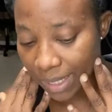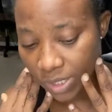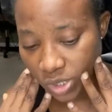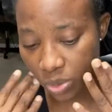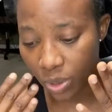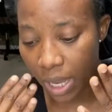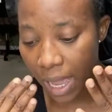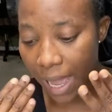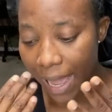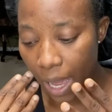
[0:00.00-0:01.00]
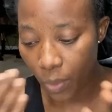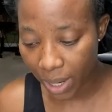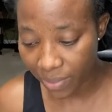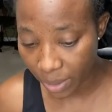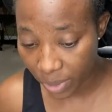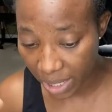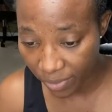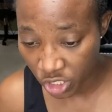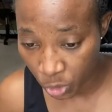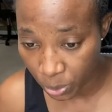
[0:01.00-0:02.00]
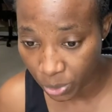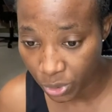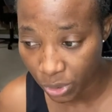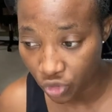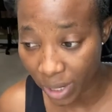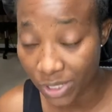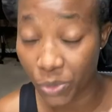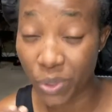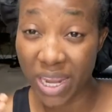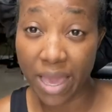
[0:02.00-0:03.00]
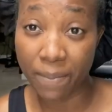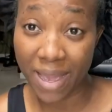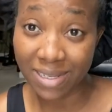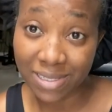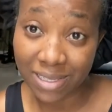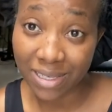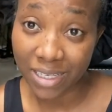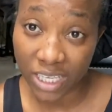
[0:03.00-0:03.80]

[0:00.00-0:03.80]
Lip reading: So I will advise people to try to wear their mask